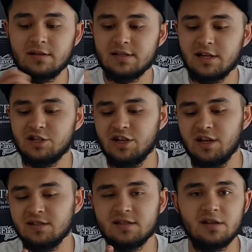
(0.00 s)
such
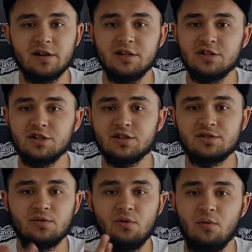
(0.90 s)
as
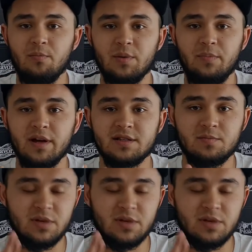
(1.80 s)
syringes or pipettes,